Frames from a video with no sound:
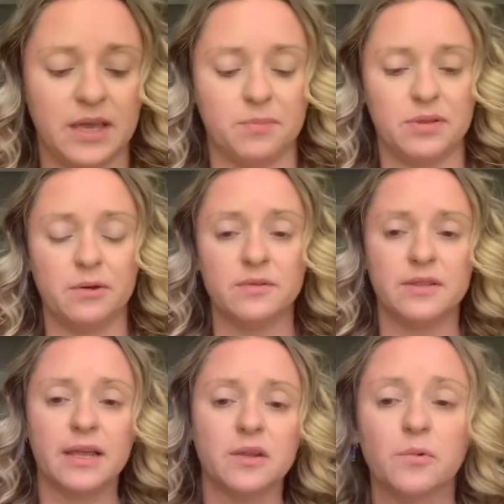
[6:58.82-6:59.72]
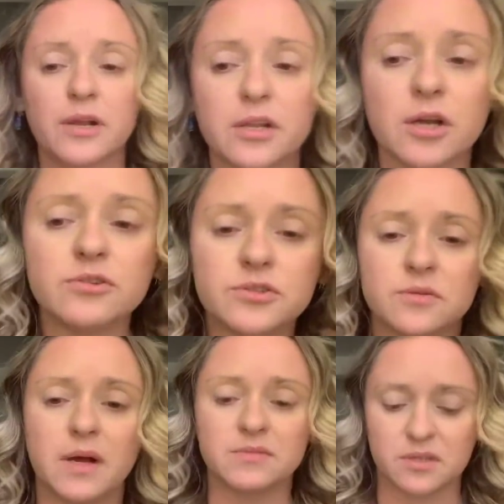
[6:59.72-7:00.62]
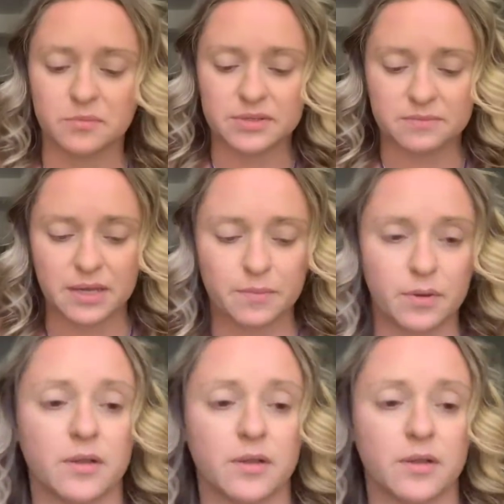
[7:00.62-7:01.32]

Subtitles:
play with play, and we're gonna go soon. Mom's gonna put some makeup on.